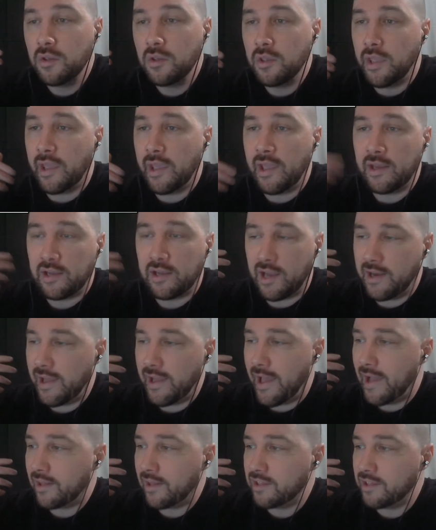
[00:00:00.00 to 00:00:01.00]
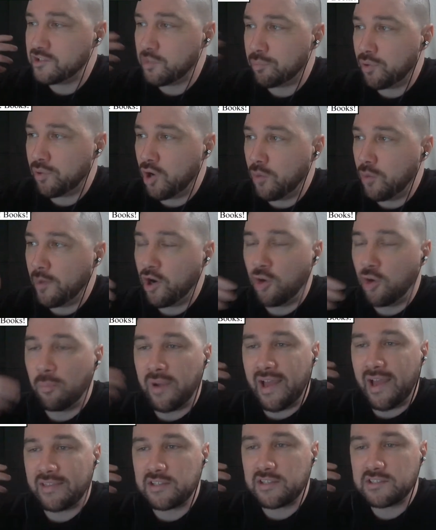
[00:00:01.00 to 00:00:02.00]
and kind of act as a promo,
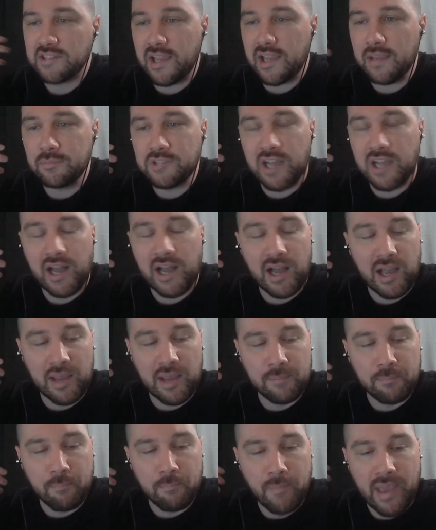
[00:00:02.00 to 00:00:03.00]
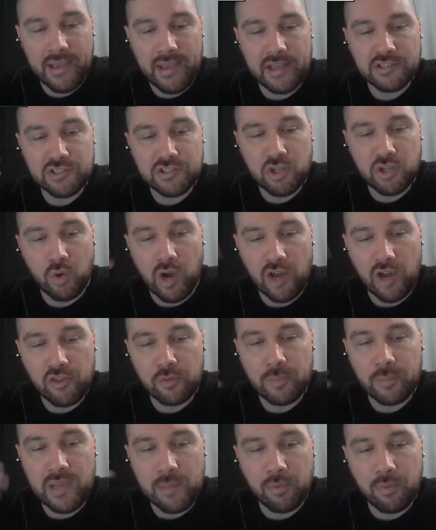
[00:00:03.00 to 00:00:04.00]
but at the same time, make it so other
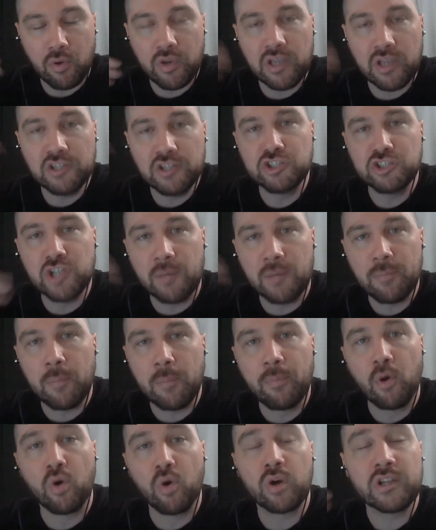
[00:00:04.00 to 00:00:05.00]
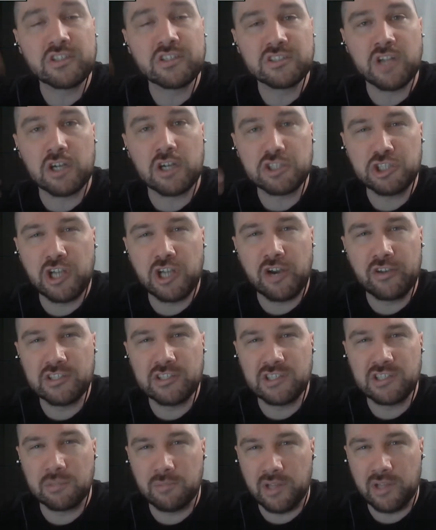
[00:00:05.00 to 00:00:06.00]
people can jump aboard and start sharing
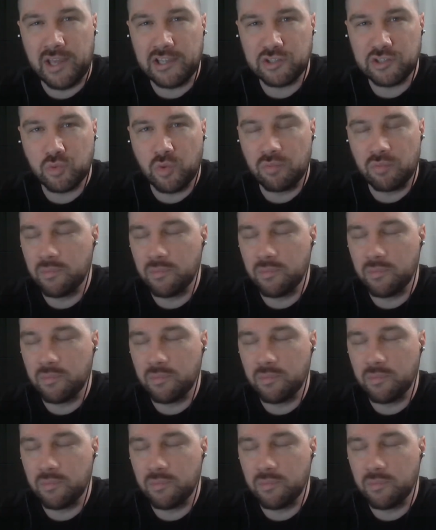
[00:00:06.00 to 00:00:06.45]
some links with